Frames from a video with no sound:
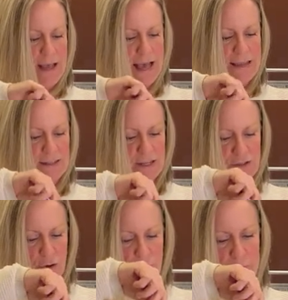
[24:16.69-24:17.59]
as an
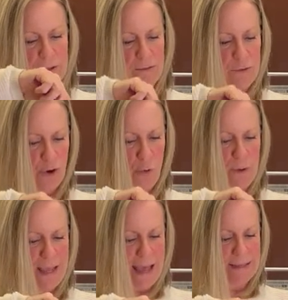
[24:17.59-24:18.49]
adult, but don't
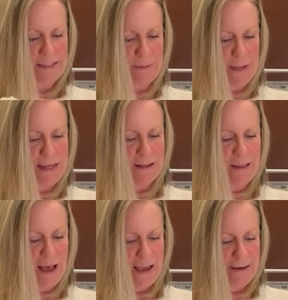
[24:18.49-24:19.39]
we estimate a
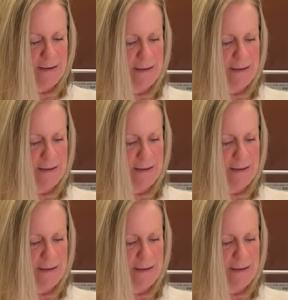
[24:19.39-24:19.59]
lot?